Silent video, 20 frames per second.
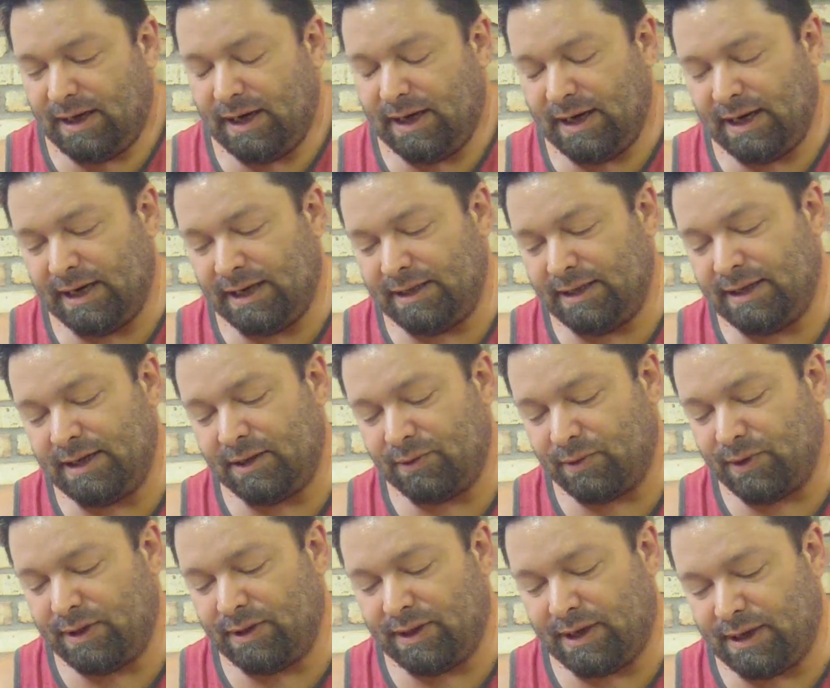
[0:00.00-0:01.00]
alright, and then I
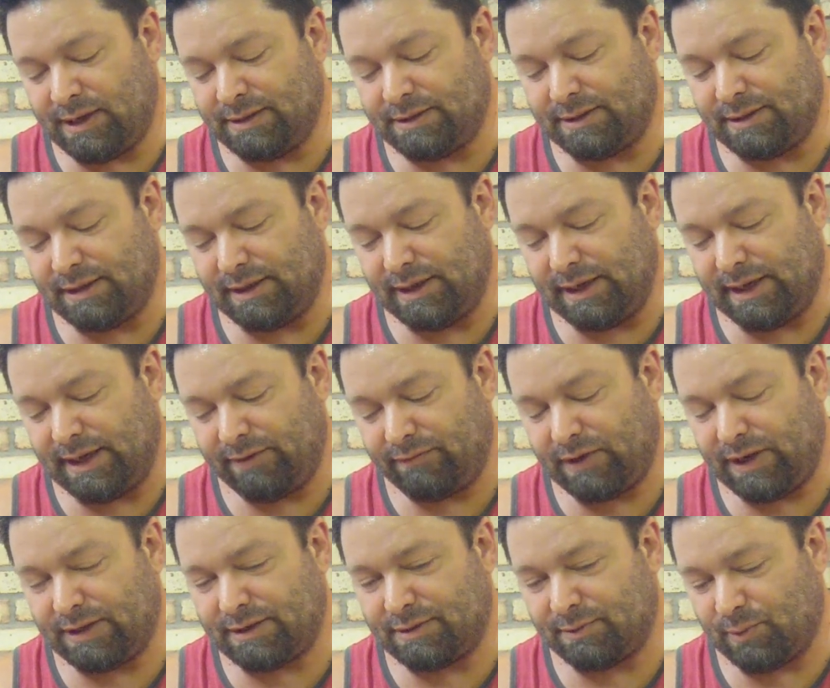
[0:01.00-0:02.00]
realized I've
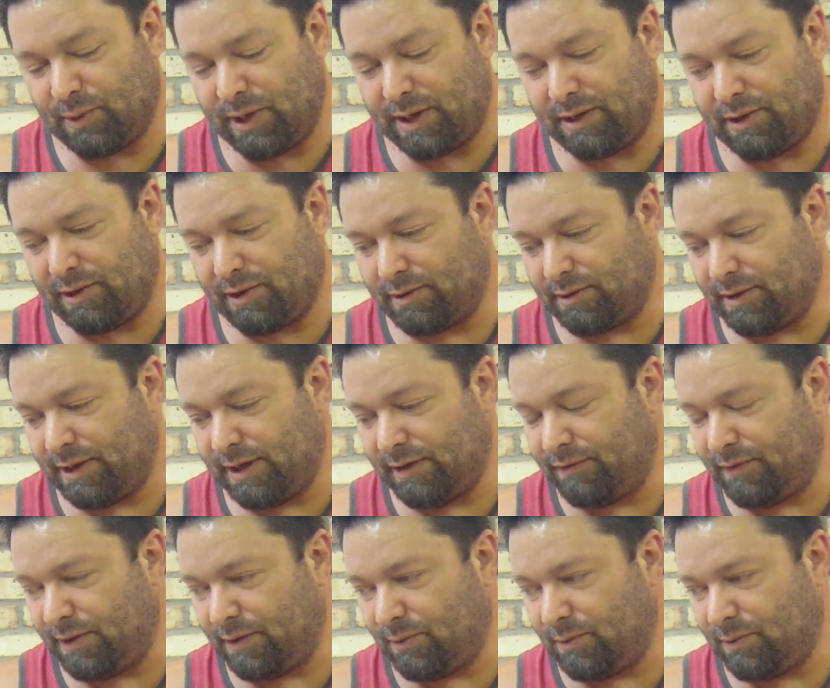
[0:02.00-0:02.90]
got some red heart left,